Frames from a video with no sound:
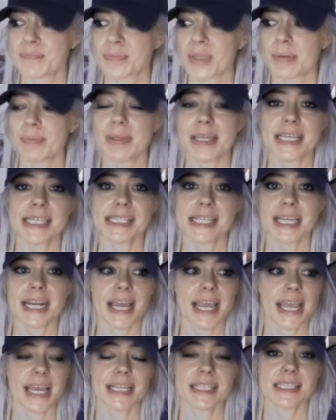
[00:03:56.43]
place that
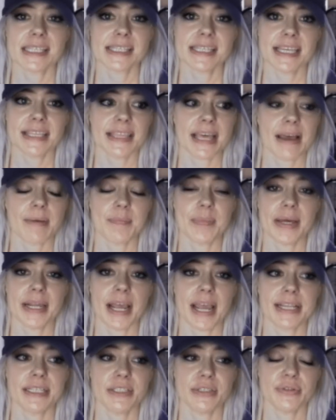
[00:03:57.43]
I had seen that, but
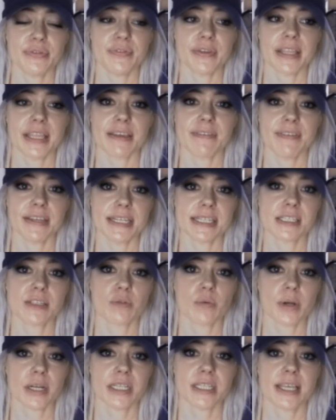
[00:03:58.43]
I do feel like Venus
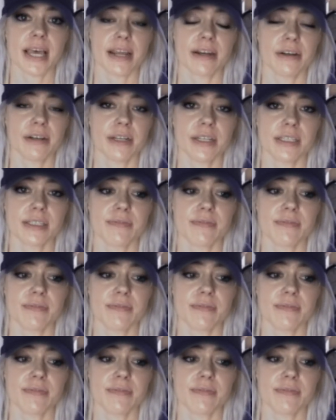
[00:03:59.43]
square Saturn is